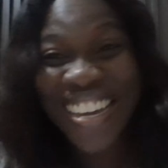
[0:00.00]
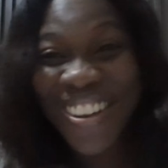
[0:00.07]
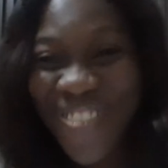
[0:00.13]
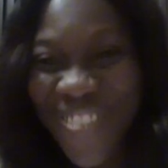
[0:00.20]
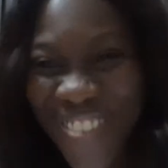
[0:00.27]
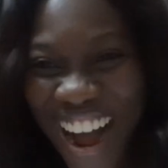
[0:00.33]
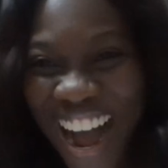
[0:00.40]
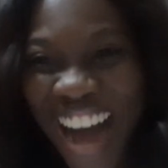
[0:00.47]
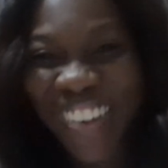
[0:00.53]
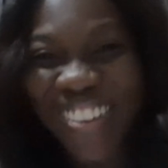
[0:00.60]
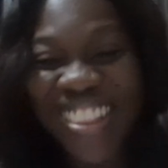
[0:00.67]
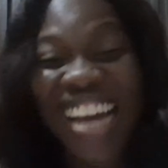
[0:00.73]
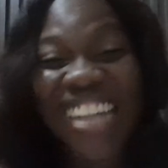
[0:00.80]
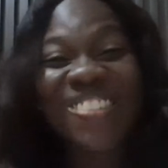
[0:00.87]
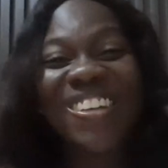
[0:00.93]
Wow,
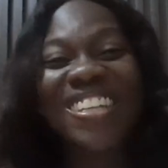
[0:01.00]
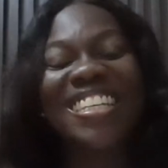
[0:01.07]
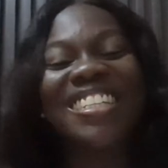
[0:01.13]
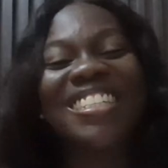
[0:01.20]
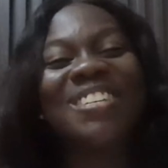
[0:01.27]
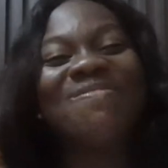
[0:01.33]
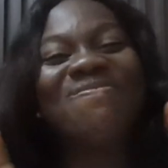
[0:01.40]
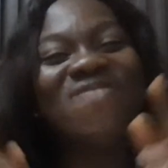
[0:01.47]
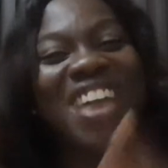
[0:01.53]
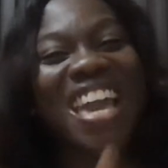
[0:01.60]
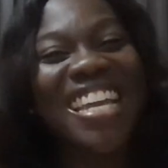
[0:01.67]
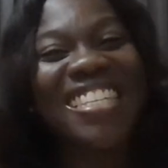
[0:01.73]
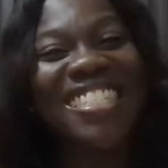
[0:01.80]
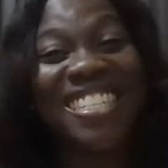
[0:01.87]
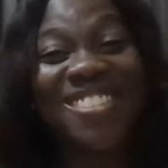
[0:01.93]
that was an
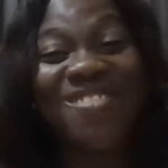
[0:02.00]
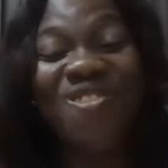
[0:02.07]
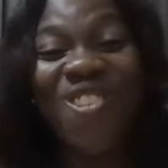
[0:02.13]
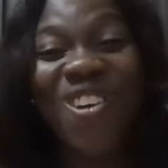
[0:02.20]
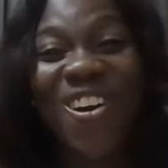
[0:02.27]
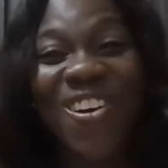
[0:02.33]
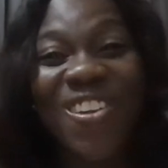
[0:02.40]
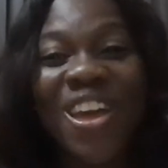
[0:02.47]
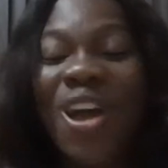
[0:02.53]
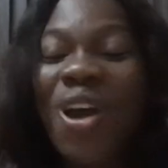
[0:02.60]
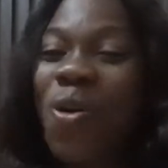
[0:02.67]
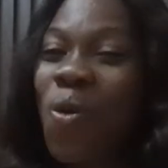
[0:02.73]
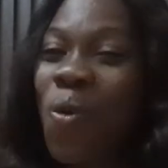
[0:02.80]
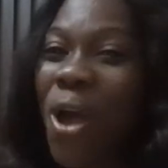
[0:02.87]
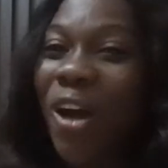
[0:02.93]
amazing one.
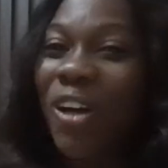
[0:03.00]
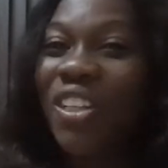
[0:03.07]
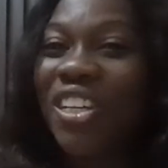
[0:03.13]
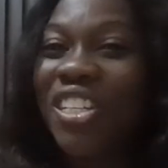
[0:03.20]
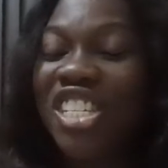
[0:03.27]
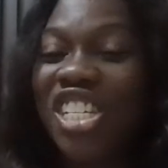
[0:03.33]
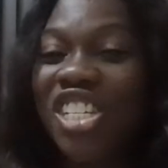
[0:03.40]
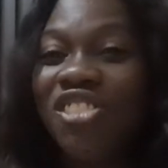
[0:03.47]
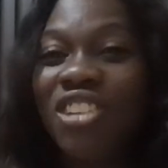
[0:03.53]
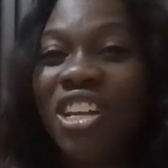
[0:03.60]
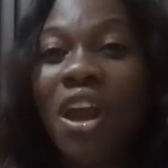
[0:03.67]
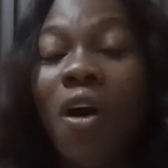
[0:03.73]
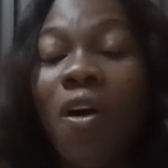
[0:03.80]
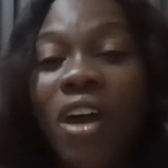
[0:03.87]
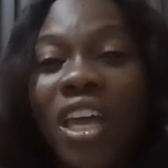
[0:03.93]
Well done,
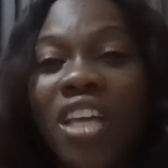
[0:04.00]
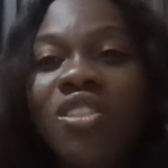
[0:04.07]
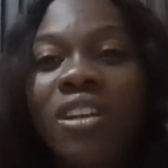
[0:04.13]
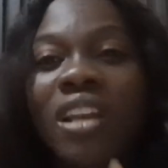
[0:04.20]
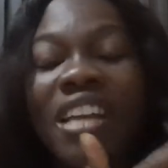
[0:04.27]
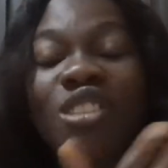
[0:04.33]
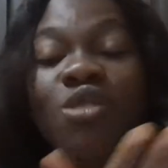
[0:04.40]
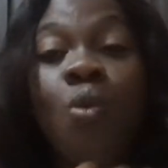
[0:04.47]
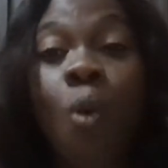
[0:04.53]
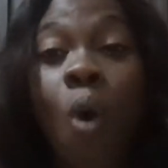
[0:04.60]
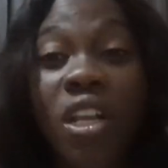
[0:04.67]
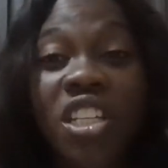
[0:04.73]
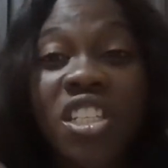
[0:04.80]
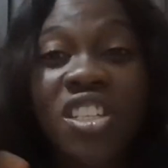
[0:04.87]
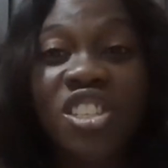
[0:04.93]
children. Okay, so let's
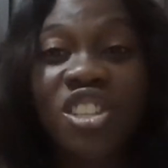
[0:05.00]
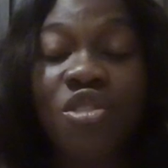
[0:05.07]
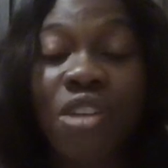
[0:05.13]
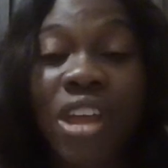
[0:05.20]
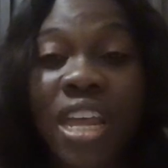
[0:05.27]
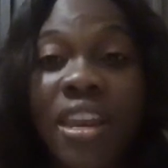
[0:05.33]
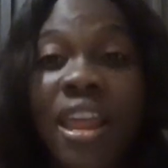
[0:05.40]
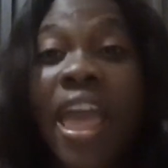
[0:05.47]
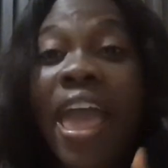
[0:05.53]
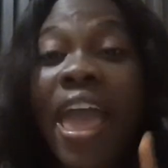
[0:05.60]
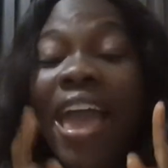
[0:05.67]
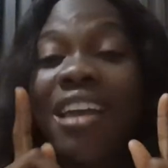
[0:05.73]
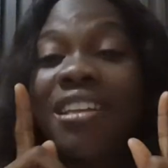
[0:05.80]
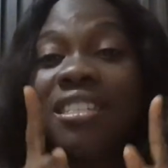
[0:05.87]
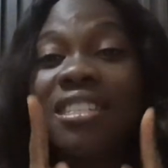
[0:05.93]
watch the screen
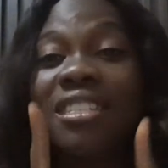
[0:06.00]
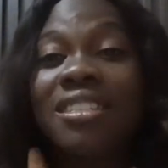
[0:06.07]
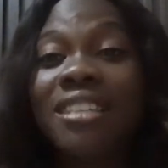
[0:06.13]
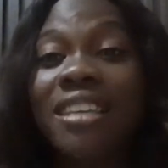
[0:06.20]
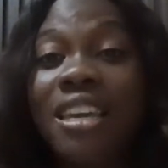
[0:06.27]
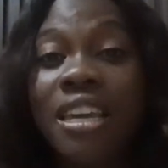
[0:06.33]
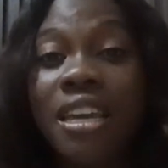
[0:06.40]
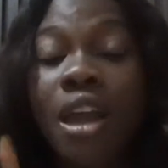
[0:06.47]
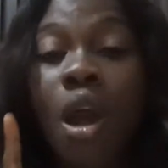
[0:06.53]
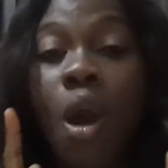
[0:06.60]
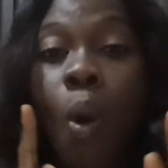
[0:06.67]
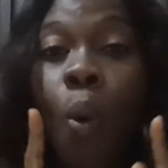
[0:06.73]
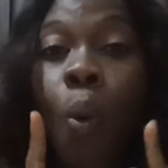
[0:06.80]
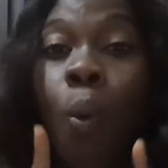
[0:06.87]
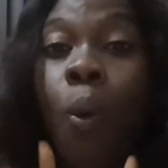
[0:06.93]
and see
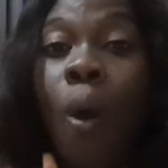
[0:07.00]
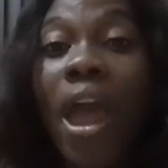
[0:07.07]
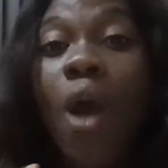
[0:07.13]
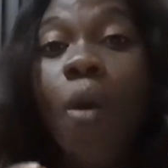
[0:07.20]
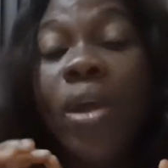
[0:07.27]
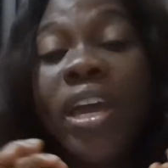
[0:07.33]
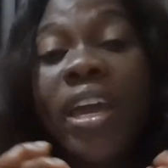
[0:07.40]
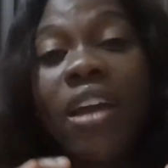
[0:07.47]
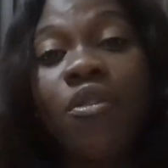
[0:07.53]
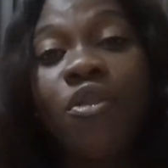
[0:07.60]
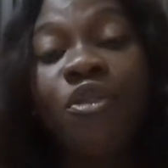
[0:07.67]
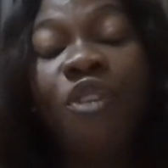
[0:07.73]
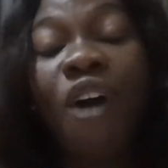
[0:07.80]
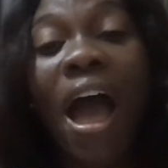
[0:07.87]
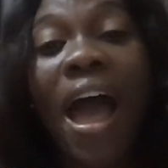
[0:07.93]
where we can
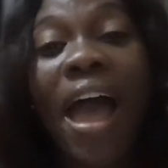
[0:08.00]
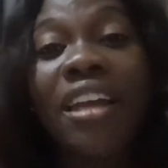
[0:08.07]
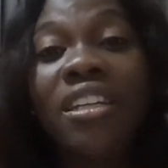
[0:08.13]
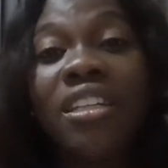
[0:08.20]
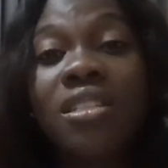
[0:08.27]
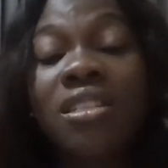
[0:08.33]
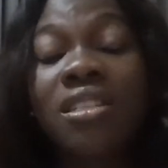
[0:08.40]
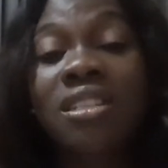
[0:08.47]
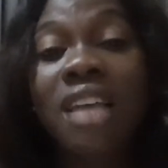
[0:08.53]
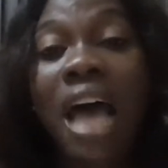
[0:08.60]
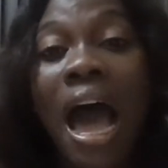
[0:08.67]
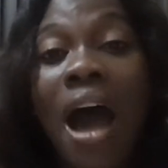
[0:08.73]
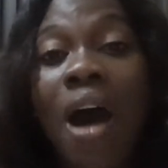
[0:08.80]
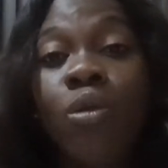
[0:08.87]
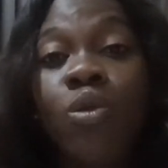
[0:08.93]
find the
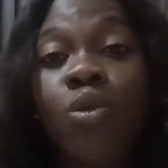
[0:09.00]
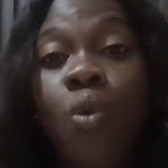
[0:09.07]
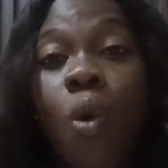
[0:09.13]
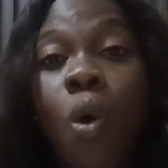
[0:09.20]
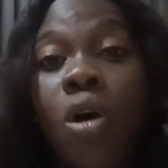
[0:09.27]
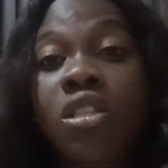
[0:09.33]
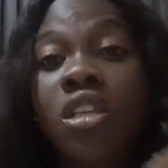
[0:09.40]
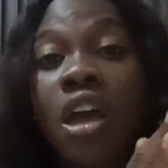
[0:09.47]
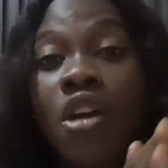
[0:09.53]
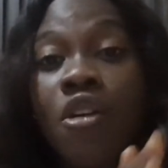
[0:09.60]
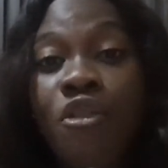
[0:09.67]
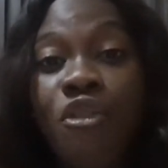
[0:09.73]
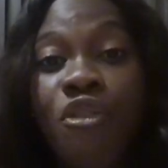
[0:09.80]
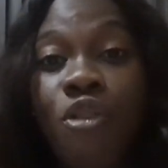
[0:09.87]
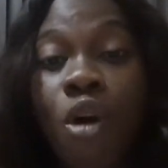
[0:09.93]
sound word.
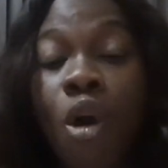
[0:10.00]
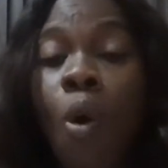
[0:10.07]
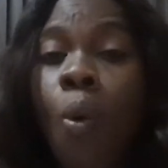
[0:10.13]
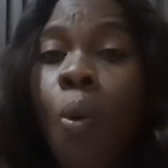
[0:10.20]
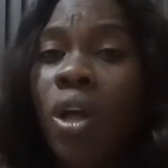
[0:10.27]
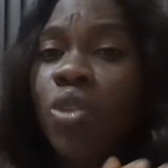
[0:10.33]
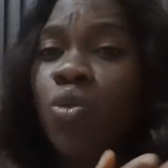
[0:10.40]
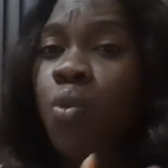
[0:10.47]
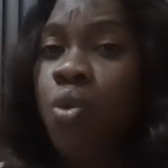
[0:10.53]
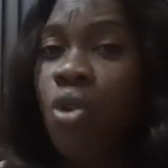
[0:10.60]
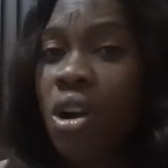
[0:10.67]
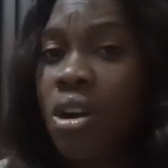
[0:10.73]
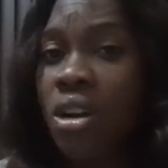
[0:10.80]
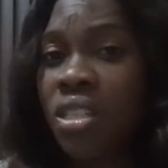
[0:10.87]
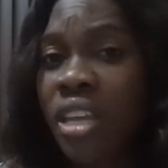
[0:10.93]
What
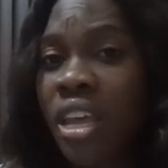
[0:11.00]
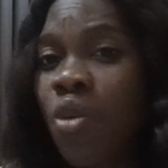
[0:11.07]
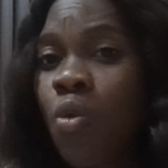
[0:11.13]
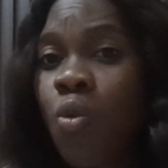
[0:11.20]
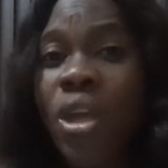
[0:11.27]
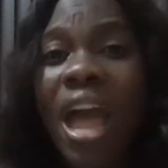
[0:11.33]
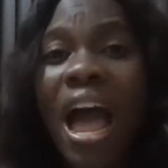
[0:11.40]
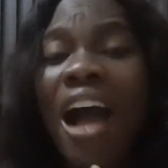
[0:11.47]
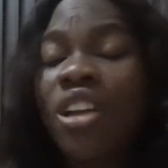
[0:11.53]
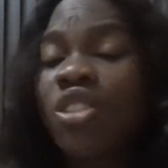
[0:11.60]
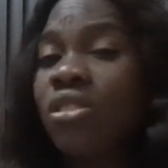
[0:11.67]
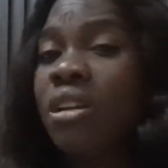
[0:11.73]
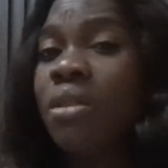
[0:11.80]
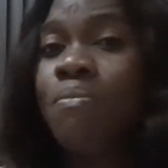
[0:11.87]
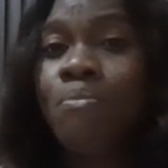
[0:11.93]
words can we
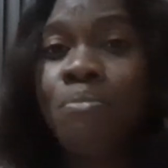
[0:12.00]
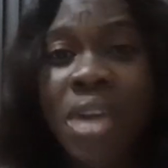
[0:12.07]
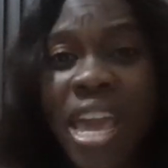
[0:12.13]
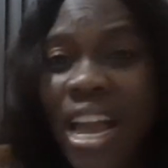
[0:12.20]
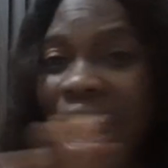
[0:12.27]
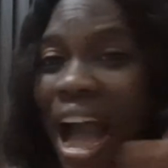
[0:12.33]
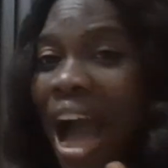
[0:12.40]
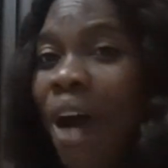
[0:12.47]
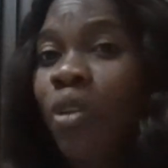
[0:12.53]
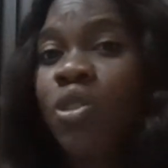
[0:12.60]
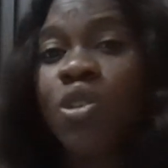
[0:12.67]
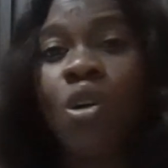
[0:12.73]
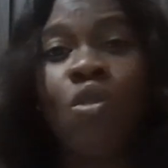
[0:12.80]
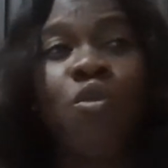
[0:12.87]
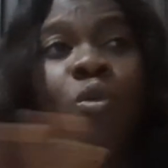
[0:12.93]
actually make out
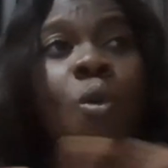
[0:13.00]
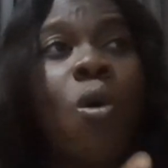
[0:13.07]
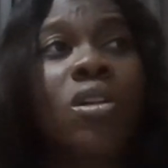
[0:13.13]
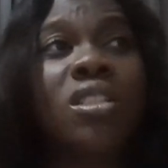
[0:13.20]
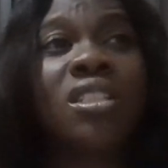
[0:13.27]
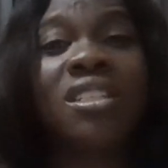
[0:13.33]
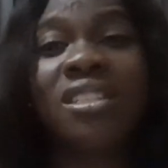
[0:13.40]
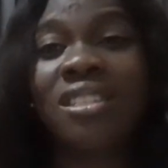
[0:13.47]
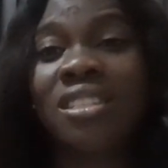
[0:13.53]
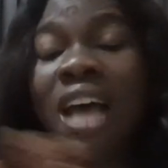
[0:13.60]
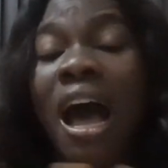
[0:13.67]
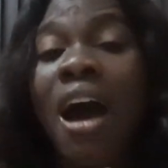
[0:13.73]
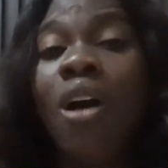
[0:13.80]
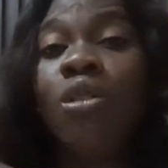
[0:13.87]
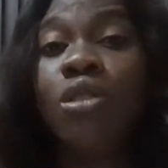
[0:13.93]
of what the
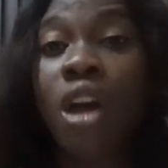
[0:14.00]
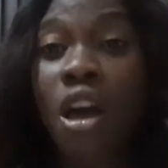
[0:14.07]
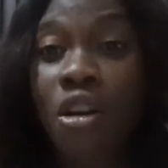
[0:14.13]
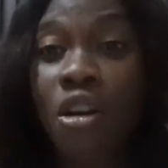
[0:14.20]
sound?